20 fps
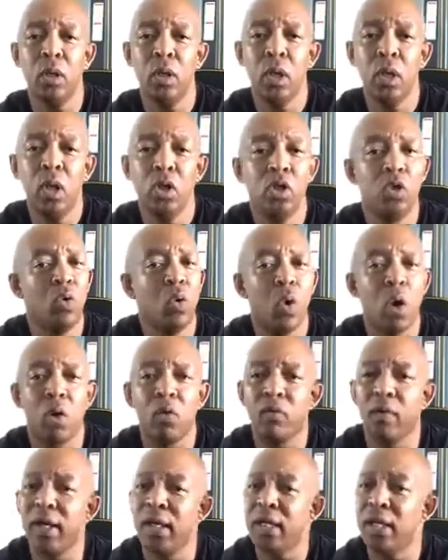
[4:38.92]
You
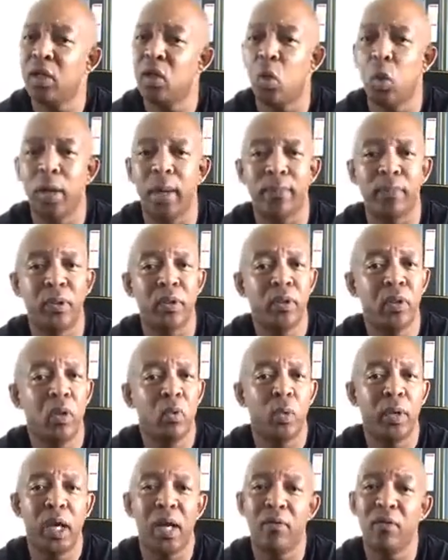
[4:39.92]
already equipped
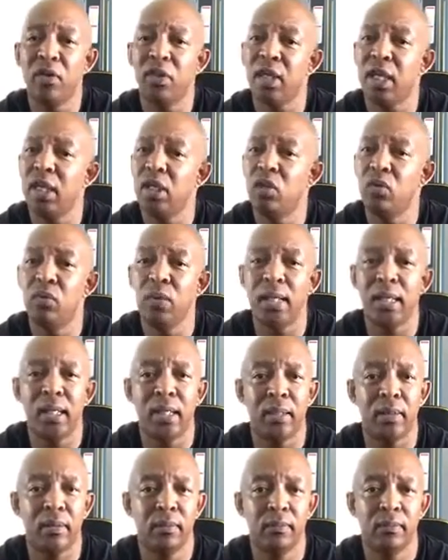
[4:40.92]
with everything you
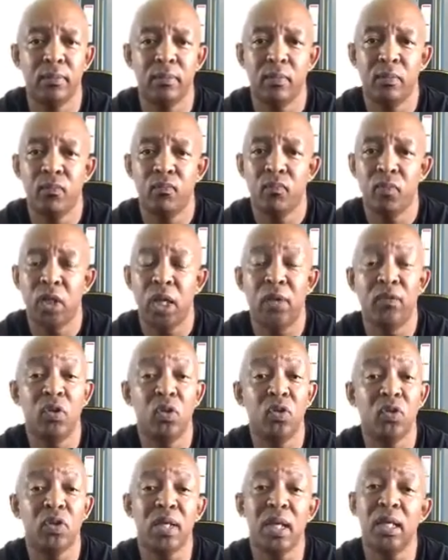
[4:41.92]
need. If you
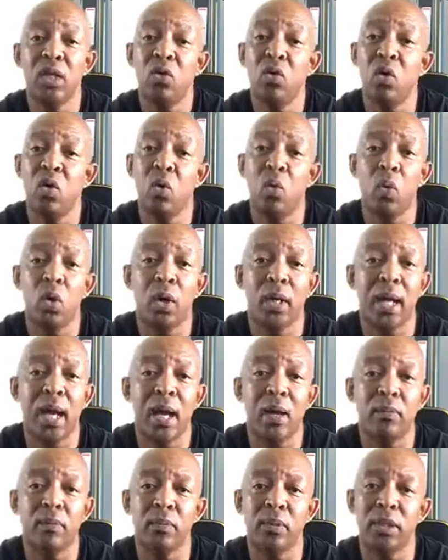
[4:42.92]
say you're going to work
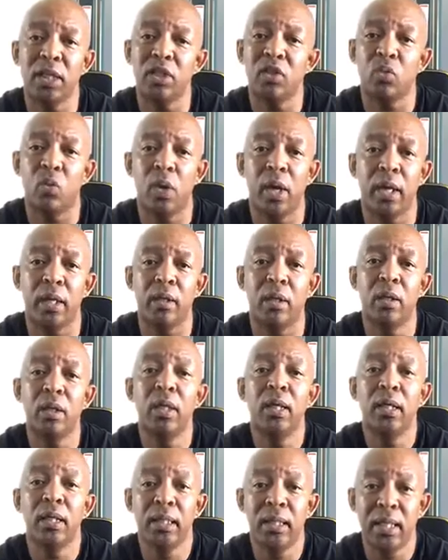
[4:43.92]
out, guess what?
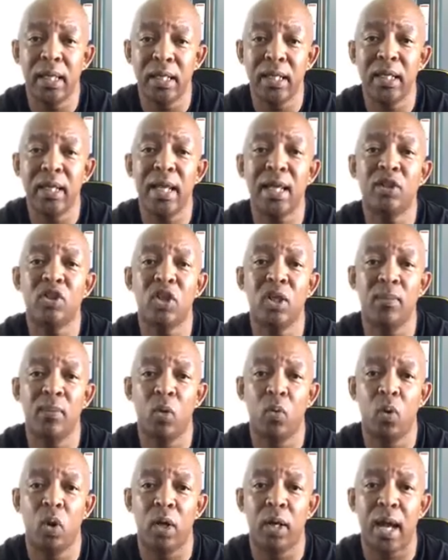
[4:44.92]
Get in that gym and
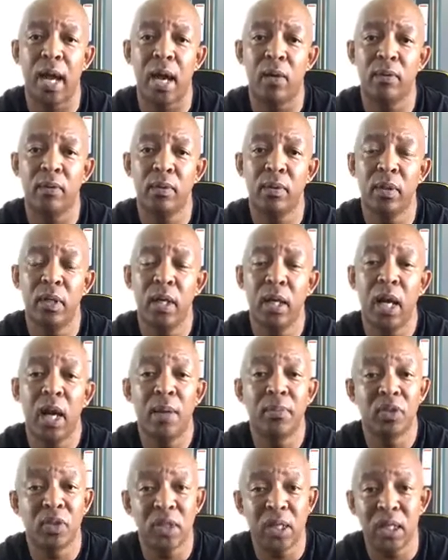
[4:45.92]
work out. I'm
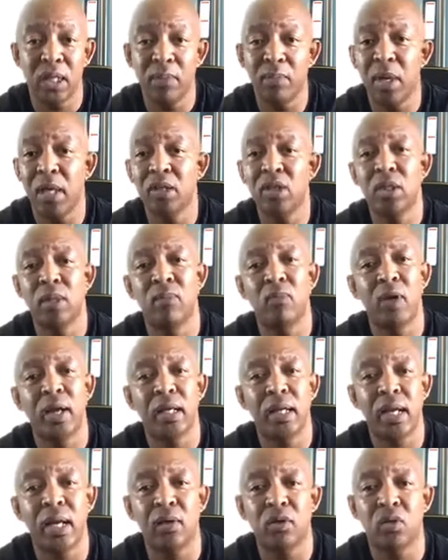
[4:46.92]
sitting in my gym right
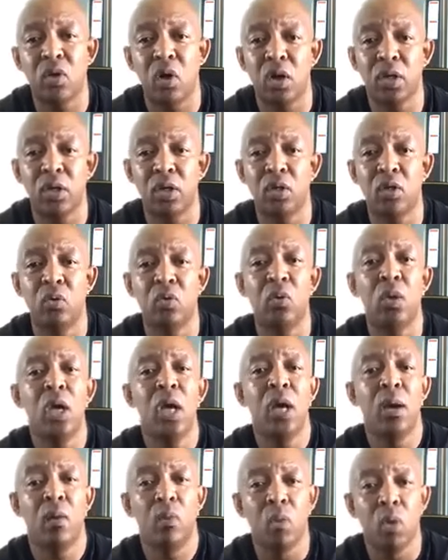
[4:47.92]
now talking to you.
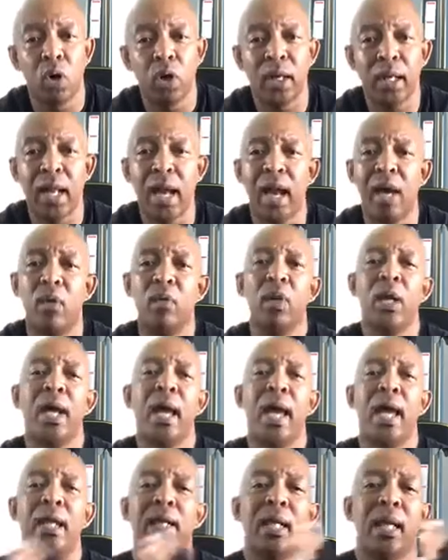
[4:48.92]
I'm working out,
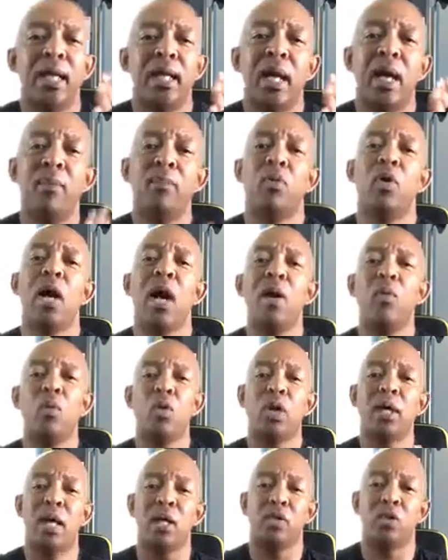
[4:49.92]
and I work
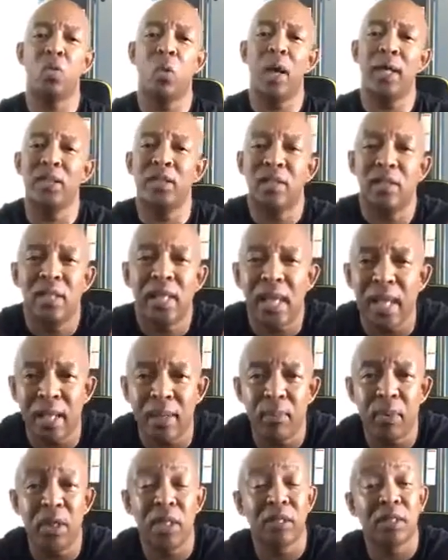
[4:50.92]
out twice a day
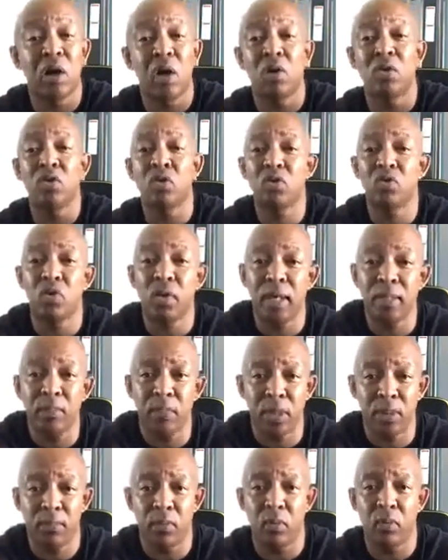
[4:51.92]
because I also train
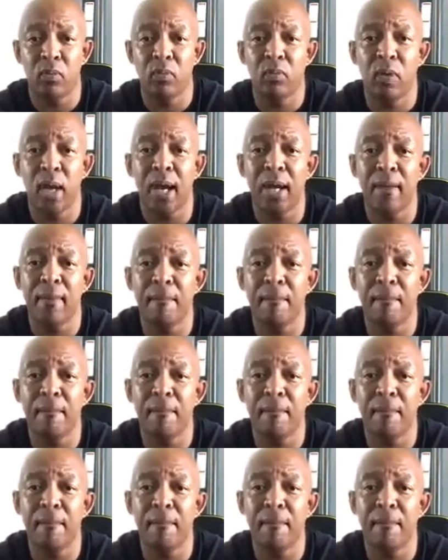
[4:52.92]
people, right?